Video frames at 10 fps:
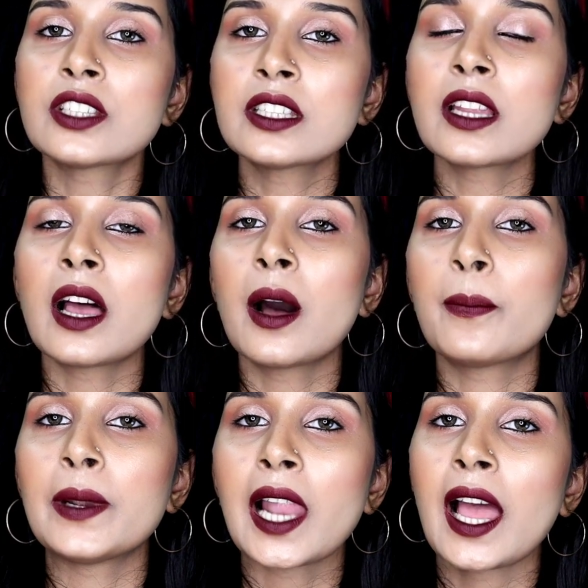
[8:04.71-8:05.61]
just
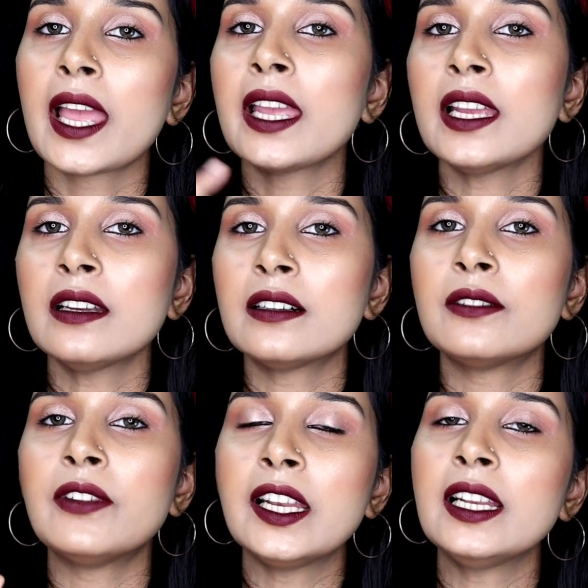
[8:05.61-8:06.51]
apply
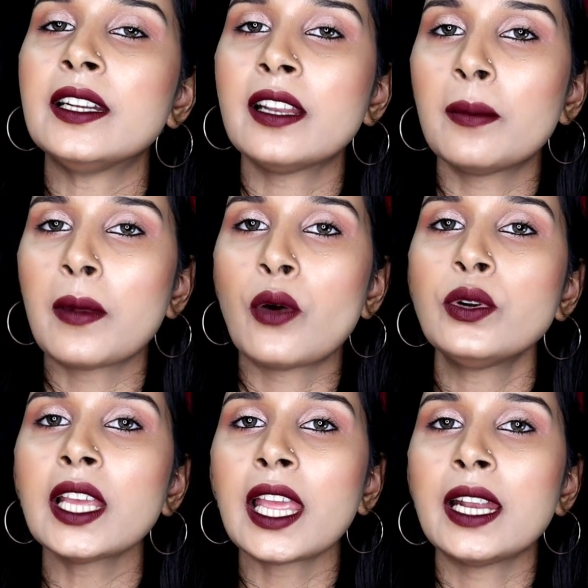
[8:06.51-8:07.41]
a very little
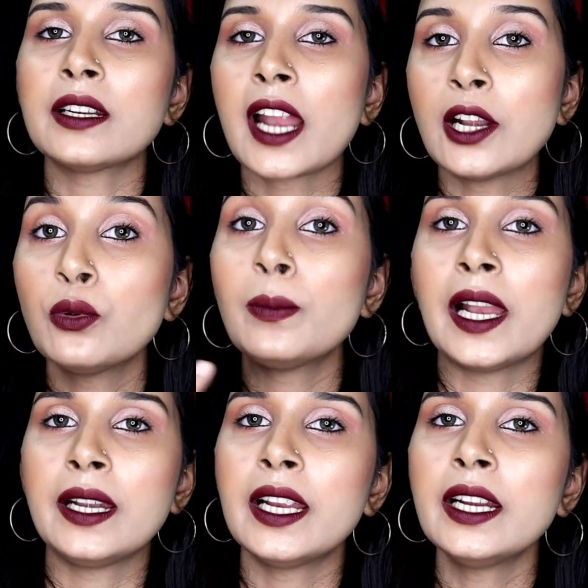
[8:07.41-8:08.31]
amount and try to
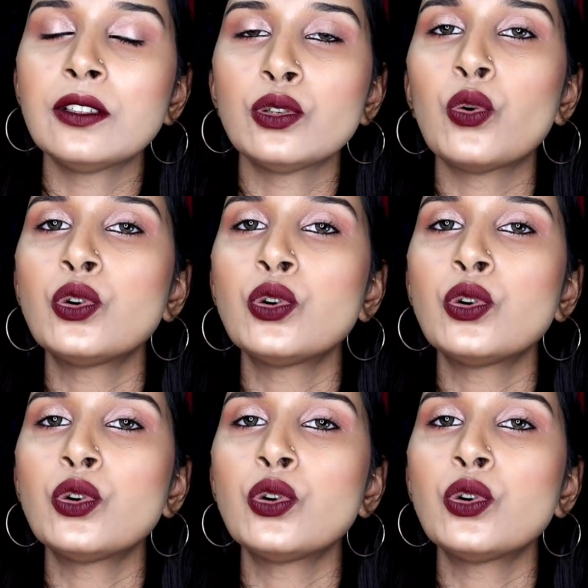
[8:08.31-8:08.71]
blend it.